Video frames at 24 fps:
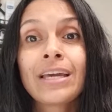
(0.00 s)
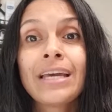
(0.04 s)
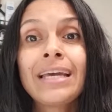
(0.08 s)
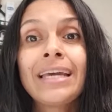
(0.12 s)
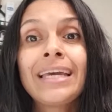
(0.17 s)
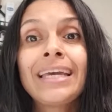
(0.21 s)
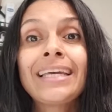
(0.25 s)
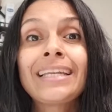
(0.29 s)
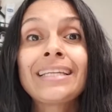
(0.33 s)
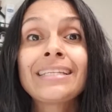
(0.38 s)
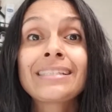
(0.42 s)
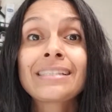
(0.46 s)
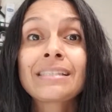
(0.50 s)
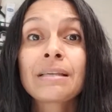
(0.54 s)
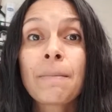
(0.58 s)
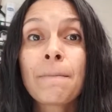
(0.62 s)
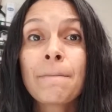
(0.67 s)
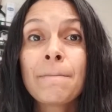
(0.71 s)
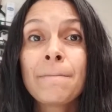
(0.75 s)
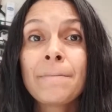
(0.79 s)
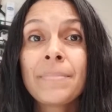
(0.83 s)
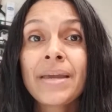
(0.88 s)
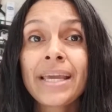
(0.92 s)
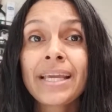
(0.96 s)
It is a
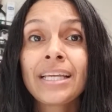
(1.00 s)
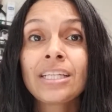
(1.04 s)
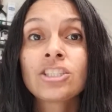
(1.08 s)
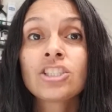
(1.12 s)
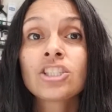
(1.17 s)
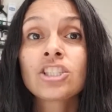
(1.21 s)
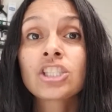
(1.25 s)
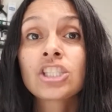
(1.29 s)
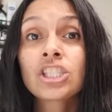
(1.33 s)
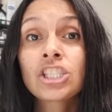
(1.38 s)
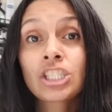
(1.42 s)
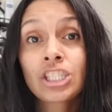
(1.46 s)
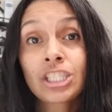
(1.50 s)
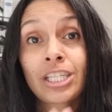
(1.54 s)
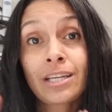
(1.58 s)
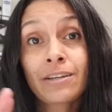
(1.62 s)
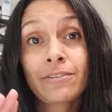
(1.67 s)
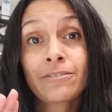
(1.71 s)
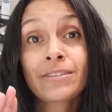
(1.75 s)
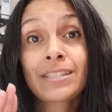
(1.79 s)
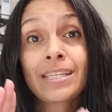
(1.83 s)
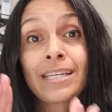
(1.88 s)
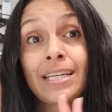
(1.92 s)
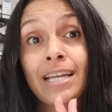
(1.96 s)
major
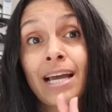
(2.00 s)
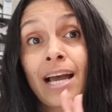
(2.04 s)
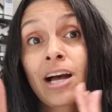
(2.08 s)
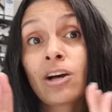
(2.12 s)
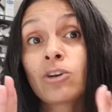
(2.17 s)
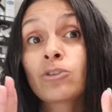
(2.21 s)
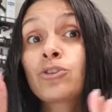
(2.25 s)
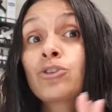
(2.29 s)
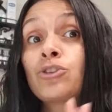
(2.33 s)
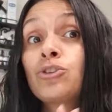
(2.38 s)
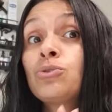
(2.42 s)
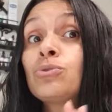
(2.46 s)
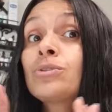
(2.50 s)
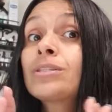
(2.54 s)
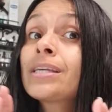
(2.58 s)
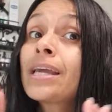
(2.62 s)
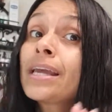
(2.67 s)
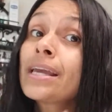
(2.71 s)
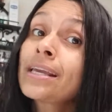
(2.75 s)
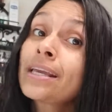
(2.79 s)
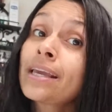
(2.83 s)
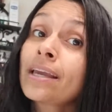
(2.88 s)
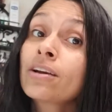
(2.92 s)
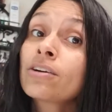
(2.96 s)
shift in how you
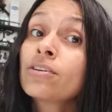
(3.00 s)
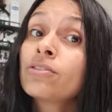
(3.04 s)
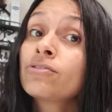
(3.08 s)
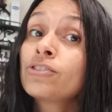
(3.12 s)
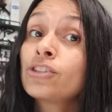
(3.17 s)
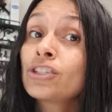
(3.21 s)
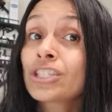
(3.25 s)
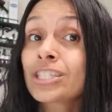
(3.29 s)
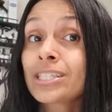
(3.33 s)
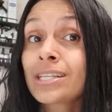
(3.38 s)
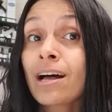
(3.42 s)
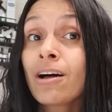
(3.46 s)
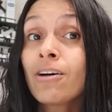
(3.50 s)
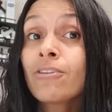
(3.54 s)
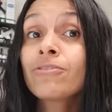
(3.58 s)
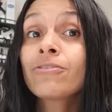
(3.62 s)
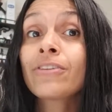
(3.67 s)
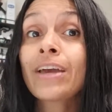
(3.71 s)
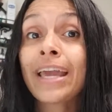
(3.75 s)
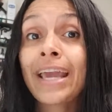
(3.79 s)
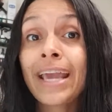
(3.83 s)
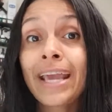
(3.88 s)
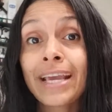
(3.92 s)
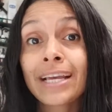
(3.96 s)
take care of yourself
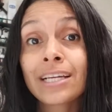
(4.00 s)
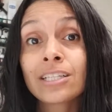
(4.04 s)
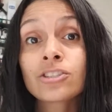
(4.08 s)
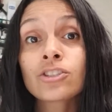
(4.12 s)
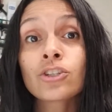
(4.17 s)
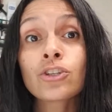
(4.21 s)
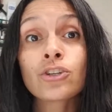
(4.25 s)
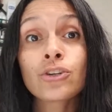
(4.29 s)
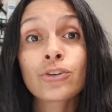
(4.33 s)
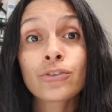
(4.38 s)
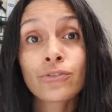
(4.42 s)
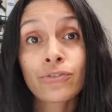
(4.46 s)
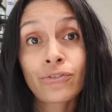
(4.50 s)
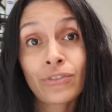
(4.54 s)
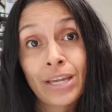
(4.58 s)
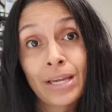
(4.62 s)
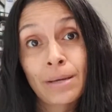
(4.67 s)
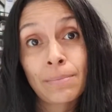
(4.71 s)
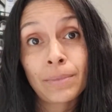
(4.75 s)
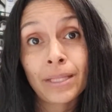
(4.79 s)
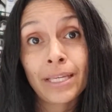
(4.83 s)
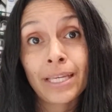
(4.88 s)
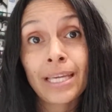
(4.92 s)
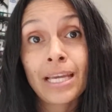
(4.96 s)
and your
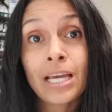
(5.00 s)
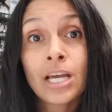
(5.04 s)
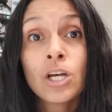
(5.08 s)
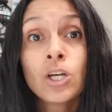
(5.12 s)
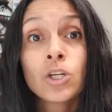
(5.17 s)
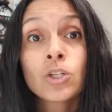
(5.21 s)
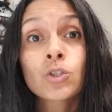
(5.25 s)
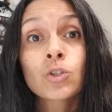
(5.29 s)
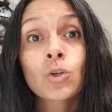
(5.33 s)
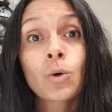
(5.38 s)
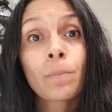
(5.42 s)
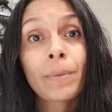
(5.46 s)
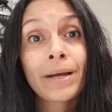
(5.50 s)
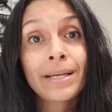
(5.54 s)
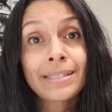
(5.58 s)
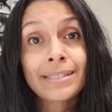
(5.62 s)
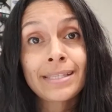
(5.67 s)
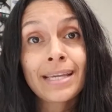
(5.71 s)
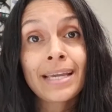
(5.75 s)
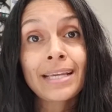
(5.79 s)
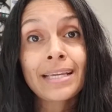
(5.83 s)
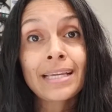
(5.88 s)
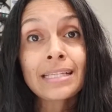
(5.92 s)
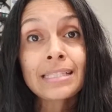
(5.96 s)
family. So by
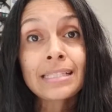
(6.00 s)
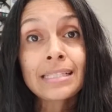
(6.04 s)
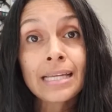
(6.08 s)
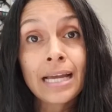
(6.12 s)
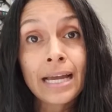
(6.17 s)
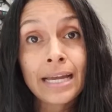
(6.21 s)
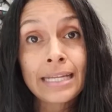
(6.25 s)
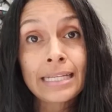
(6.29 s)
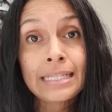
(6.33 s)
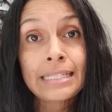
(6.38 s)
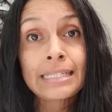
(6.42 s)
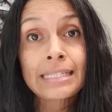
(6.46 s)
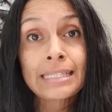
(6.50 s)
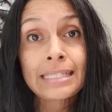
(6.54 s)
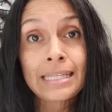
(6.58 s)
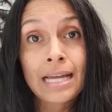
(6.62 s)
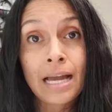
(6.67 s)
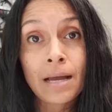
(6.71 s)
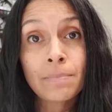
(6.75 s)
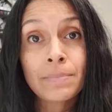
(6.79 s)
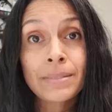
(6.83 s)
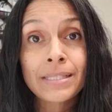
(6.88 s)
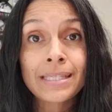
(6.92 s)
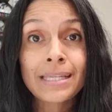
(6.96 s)
taking tiny
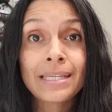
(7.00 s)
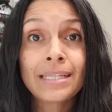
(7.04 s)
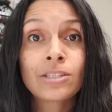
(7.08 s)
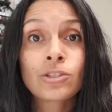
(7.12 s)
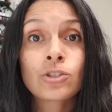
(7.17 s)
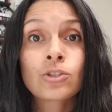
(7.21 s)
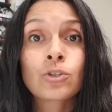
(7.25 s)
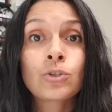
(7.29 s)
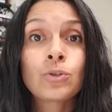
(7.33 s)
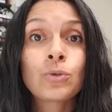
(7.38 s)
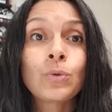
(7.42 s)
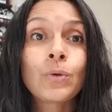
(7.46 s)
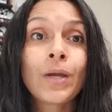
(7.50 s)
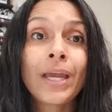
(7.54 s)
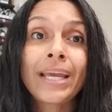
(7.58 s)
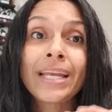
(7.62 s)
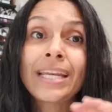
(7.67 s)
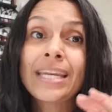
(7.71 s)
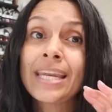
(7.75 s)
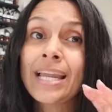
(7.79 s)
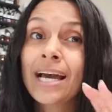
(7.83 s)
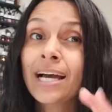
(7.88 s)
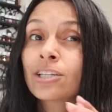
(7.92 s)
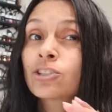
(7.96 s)
steps into a
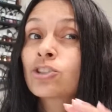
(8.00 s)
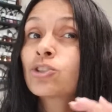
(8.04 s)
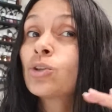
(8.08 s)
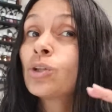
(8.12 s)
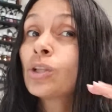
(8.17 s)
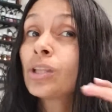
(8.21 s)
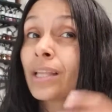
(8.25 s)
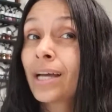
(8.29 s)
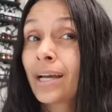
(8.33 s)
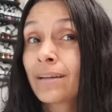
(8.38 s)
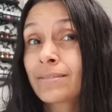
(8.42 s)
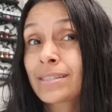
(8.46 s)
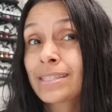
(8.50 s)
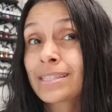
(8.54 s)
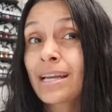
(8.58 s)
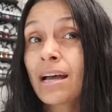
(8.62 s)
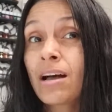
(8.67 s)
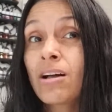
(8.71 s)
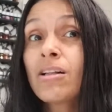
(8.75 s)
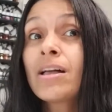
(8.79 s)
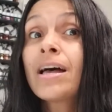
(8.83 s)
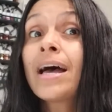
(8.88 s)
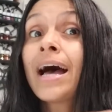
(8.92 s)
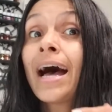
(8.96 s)
natural
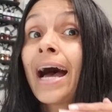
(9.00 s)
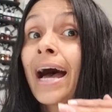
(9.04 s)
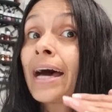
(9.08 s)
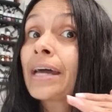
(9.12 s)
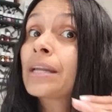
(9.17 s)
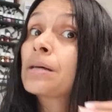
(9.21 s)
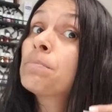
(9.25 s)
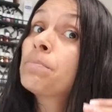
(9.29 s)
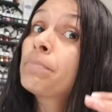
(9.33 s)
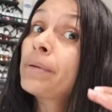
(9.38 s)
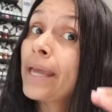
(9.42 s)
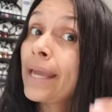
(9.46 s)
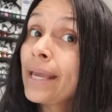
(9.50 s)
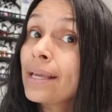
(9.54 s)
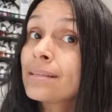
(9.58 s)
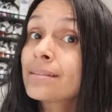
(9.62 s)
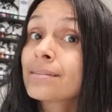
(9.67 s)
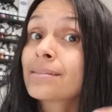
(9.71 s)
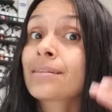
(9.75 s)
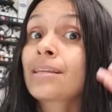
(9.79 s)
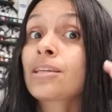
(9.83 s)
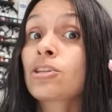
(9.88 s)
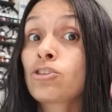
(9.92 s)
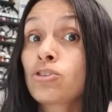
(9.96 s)
lifestyle at a pace
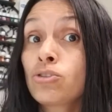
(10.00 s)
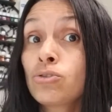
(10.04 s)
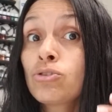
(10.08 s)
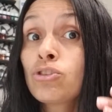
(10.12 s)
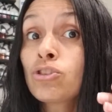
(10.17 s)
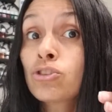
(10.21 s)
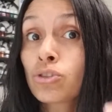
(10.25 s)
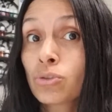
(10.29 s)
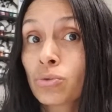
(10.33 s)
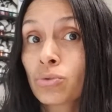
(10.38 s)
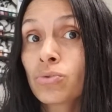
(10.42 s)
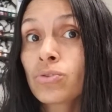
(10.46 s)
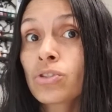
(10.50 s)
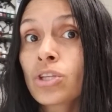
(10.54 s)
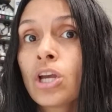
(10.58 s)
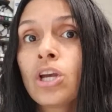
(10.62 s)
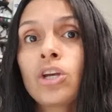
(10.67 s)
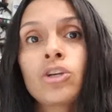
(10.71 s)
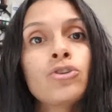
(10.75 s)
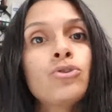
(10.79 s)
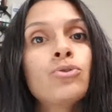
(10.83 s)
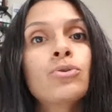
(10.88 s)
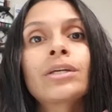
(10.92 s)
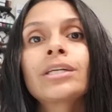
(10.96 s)
that you choose,
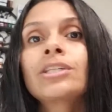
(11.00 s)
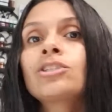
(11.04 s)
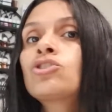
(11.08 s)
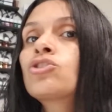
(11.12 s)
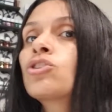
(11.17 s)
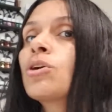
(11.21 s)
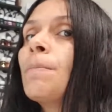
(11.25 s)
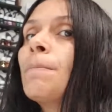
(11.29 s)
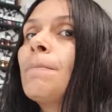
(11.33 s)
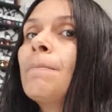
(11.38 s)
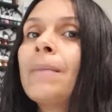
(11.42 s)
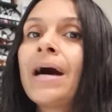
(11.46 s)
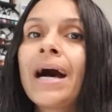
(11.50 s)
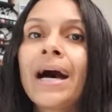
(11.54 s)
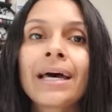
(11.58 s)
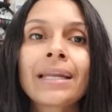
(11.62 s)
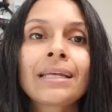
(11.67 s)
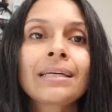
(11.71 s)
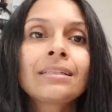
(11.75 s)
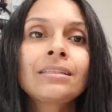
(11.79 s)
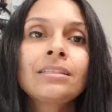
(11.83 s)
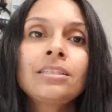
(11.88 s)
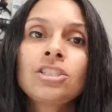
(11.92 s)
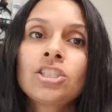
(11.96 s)
you can
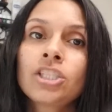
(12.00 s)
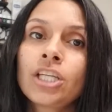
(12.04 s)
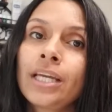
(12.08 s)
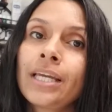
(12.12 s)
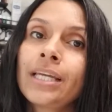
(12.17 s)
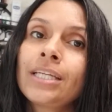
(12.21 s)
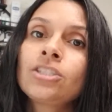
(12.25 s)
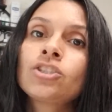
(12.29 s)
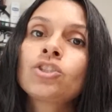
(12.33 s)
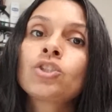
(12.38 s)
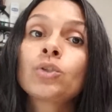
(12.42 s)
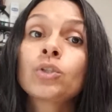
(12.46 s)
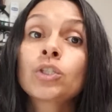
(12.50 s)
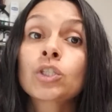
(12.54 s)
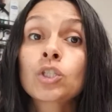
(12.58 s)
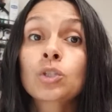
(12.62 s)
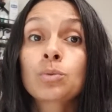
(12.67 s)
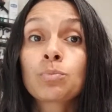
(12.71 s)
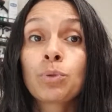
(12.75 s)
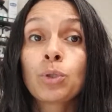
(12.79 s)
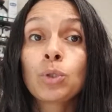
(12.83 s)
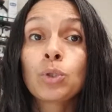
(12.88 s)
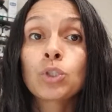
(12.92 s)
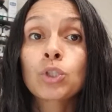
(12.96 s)
dramatically change your
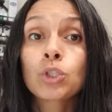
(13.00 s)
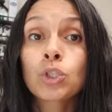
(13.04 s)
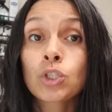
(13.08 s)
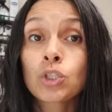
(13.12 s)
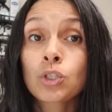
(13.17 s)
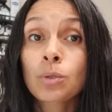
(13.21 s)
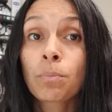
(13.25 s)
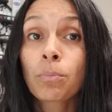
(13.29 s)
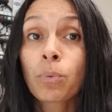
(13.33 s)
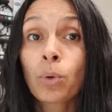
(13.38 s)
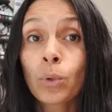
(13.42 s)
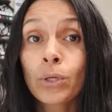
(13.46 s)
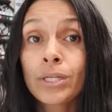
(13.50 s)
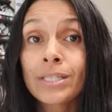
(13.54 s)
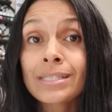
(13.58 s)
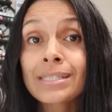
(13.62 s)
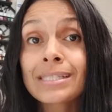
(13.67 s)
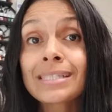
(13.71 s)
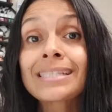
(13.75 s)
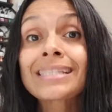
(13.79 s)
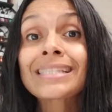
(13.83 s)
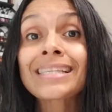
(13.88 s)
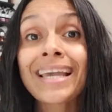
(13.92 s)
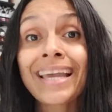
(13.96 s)
exposure to
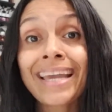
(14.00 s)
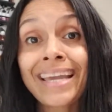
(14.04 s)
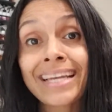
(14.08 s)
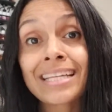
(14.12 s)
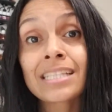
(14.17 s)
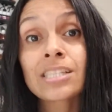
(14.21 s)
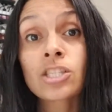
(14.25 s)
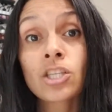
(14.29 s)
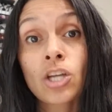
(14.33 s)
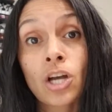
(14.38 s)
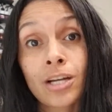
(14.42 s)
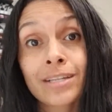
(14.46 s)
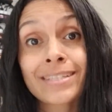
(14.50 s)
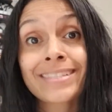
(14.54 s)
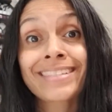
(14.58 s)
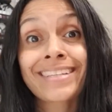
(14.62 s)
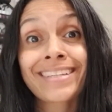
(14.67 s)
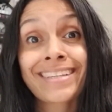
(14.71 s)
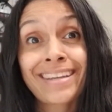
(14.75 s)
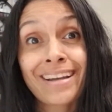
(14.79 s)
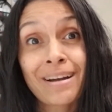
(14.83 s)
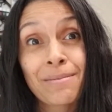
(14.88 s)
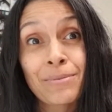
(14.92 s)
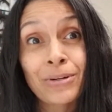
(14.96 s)
poisons and toxic
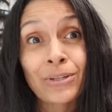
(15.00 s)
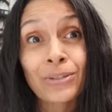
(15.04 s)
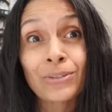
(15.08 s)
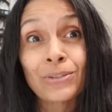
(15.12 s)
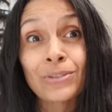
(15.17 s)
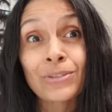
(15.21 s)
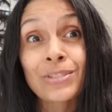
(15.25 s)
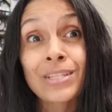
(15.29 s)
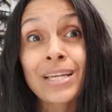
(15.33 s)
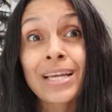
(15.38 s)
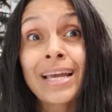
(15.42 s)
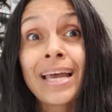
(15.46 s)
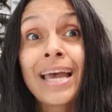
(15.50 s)
chemicals.